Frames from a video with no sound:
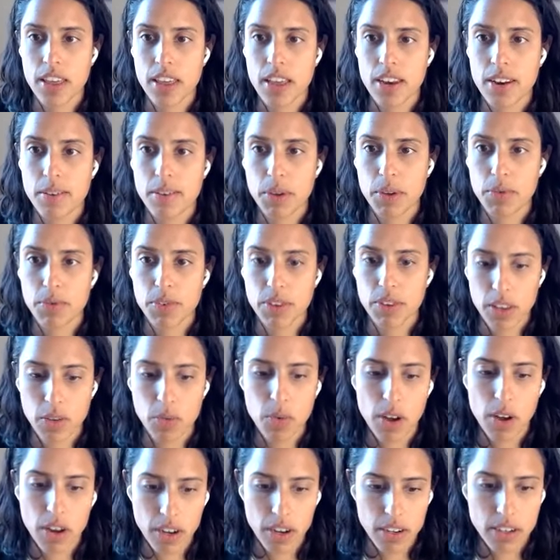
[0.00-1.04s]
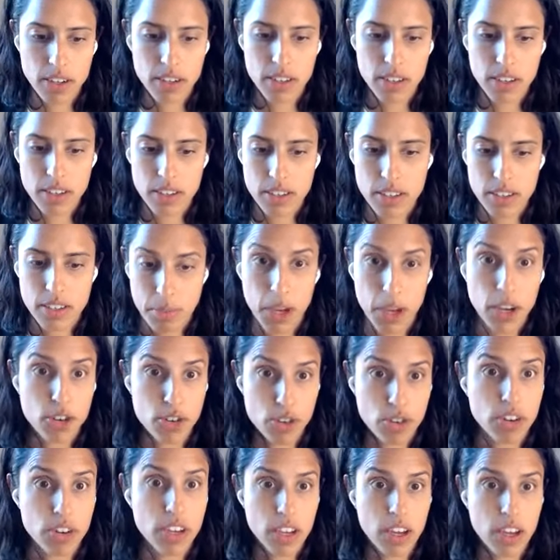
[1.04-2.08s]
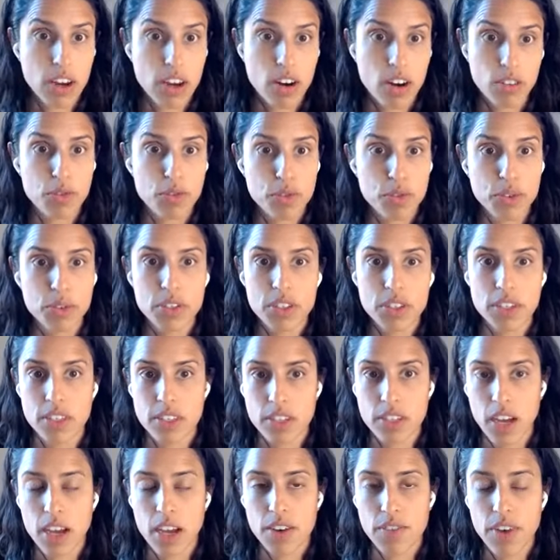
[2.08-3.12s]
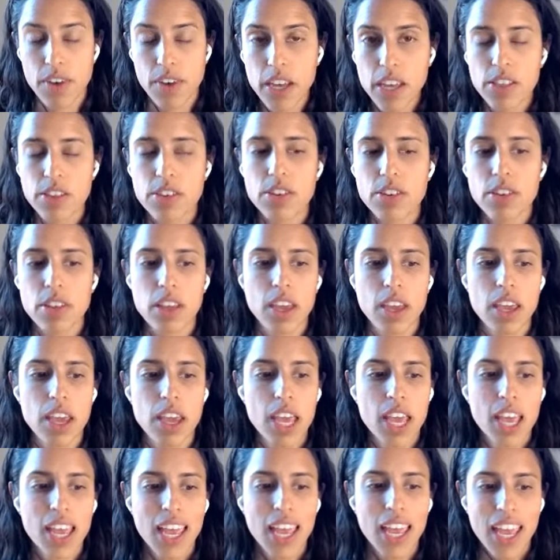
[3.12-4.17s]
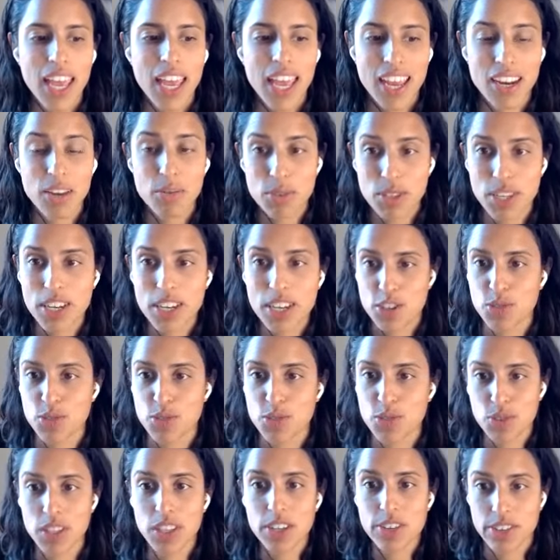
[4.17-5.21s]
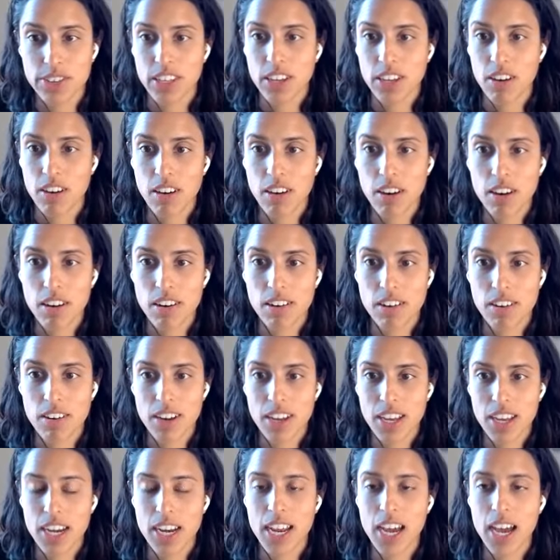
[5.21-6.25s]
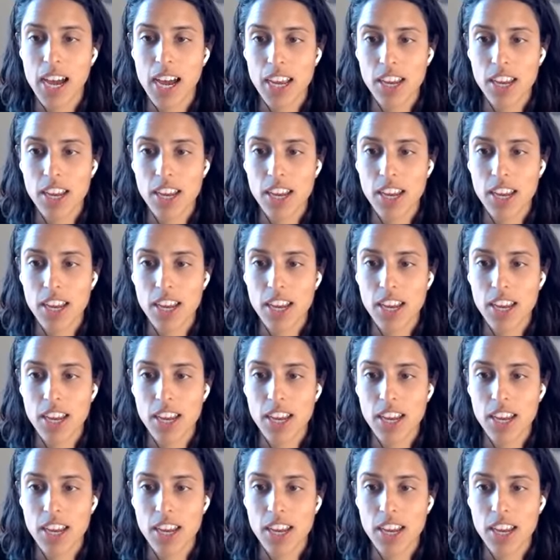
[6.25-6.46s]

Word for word: Then we really wanted to make sure he got all these foods in his diet regularly, and it was actually really really hard and